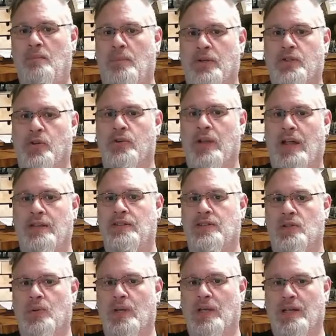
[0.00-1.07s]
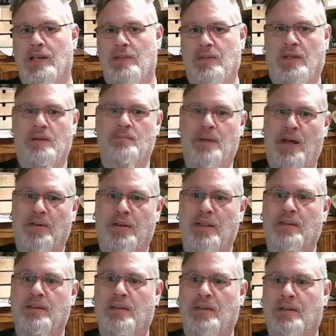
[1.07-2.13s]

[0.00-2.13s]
but you're not doing anything about it?